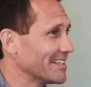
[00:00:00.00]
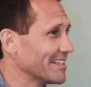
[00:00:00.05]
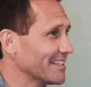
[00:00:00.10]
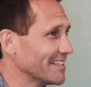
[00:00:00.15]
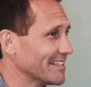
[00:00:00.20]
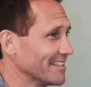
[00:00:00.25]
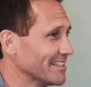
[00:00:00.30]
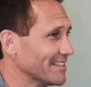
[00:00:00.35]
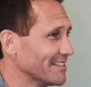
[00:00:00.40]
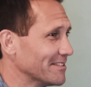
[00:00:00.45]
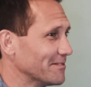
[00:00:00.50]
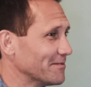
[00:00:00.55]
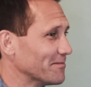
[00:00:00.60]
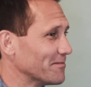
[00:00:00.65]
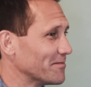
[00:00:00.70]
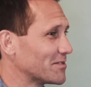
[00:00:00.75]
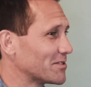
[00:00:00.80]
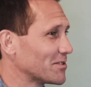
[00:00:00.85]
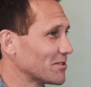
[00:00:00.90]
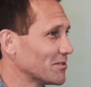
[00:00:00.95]
And
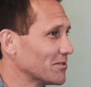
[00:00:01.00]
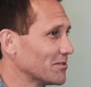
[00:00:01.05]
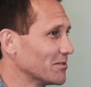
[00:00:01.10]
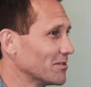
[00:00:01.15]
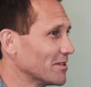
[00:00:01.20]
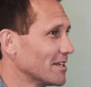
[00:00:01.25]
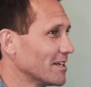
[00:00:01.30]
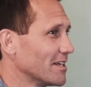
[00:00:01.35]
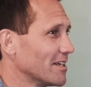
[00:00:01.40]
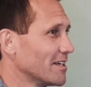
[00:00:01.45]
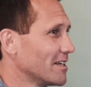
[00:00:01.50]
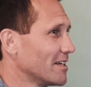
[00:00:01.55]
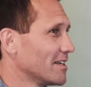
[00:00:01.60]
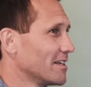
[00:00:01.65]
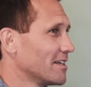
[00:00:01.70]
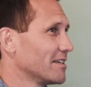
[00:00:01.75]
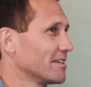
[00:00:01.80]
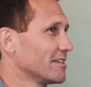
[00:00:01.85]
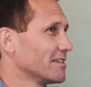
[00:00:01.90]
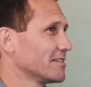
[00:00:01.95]
so
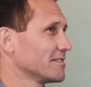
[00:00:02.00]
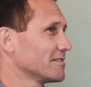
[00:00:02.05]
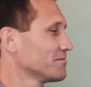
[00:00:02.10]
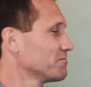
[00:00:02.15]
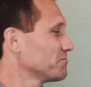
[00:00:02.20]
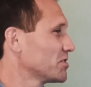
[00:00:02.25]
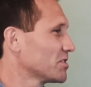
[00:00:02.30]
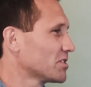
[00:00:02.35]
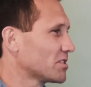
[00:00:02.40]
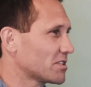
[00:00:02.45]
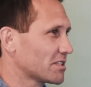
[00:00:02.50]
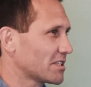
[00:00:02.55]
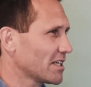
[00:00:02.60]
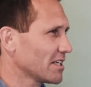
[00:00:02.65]
just